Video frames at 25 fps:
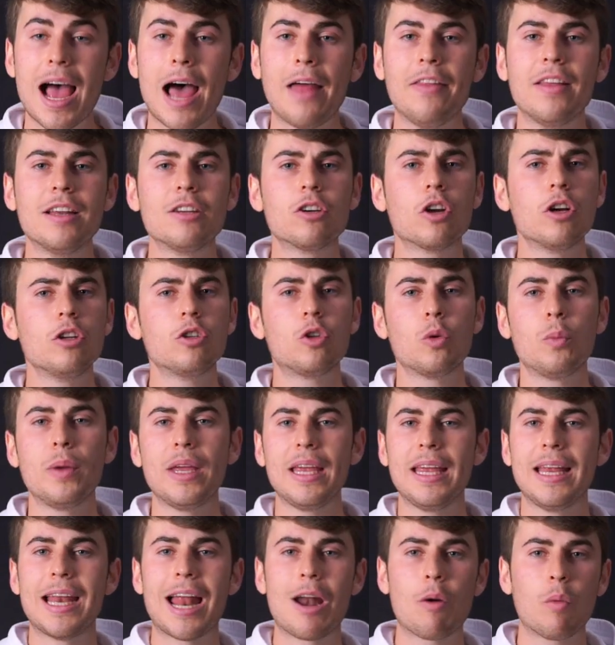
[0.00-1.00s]
And this is going to
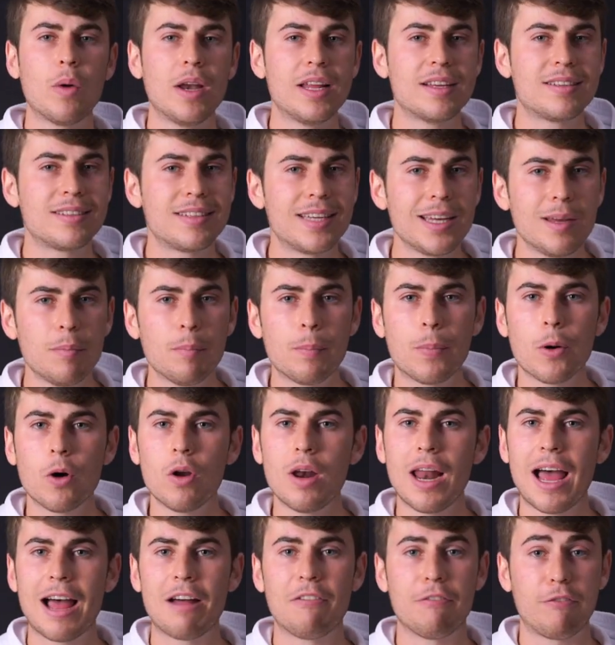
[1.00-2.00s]
be in a really
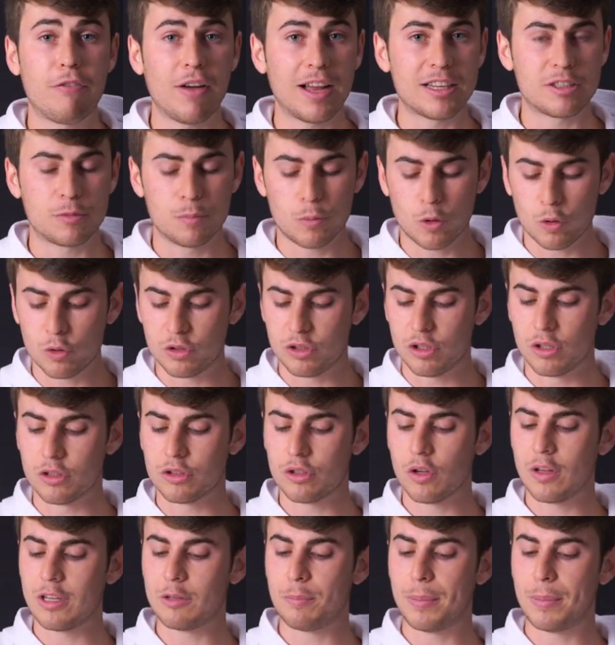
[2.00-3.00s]
simple and fast motion. So the